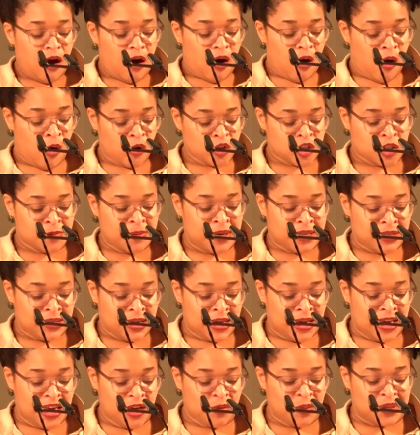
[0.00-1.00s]

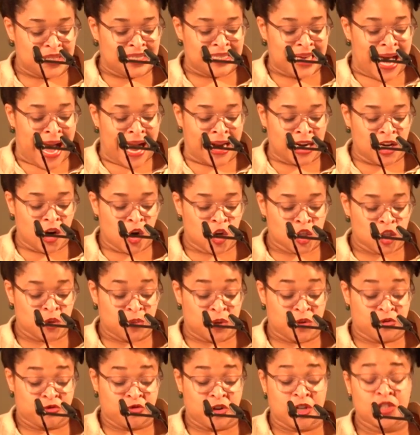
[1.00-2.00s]
Ultimately, he was diagnosed
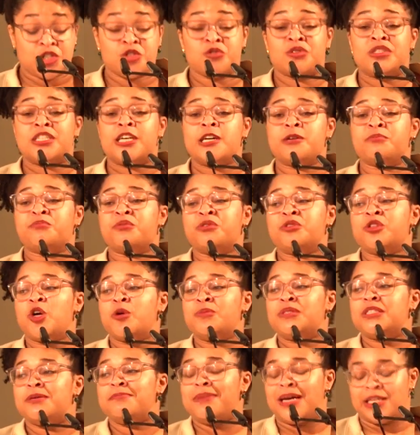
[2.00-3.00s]
with frontal temporal
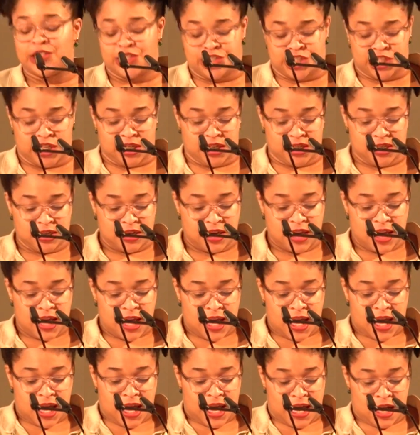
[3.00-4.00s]
lobe dementia
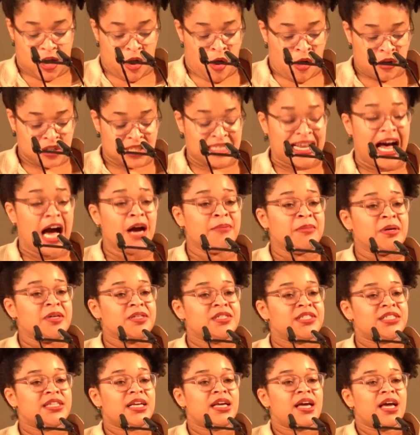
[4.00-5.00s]
and
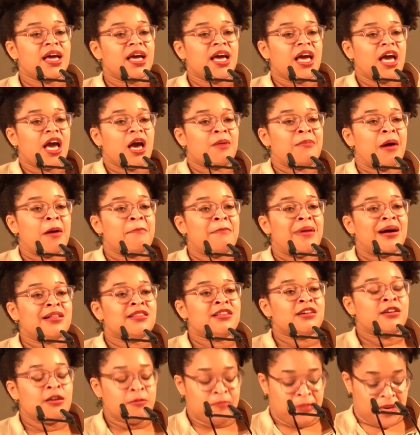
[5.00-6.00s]
Alzheimer's, and my
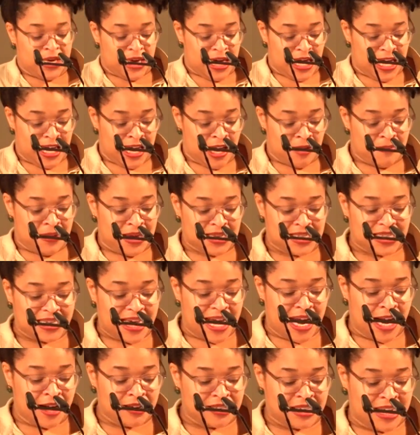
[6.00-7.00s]
mother became his
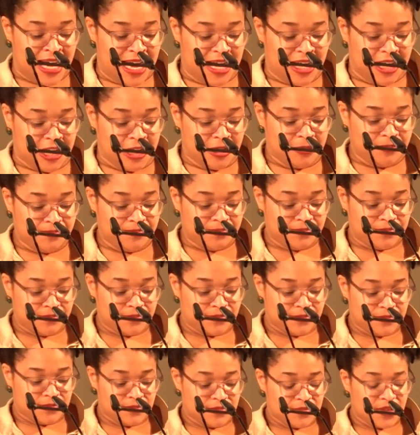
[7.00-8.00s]
caretaker.
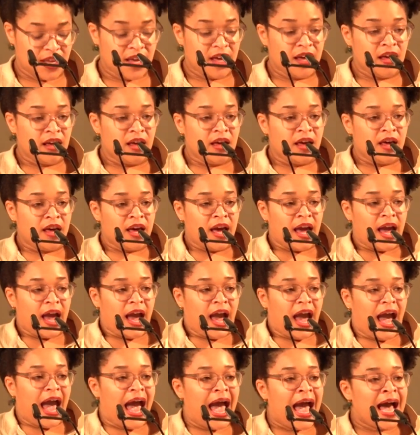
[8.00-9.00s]

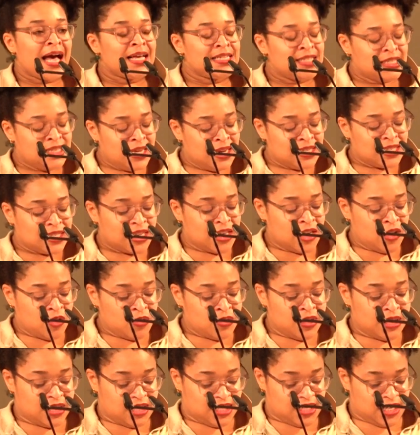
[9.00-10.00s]
As these
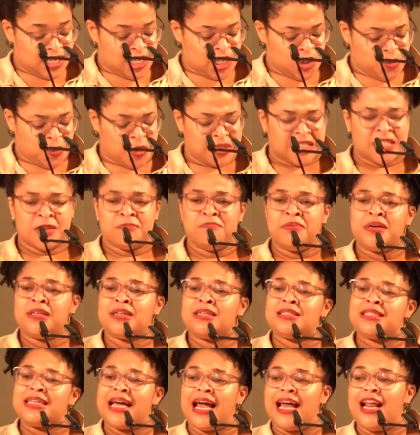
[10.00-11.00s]
illnesses were
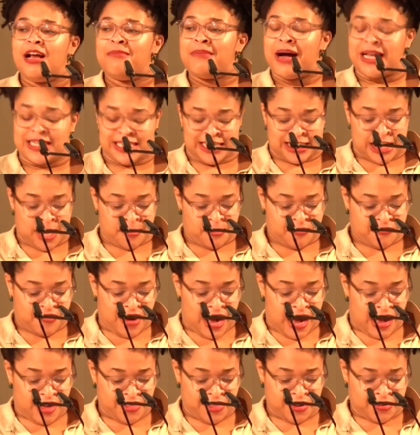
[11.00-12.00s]
debilitating my
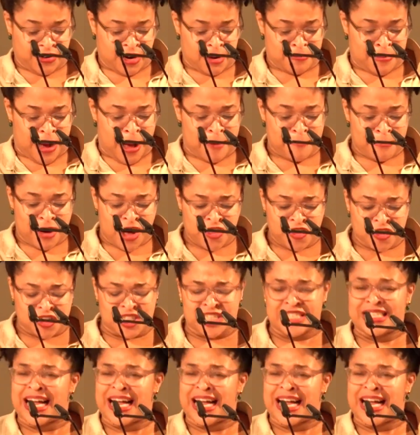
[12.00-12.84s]
stepfather and my mother's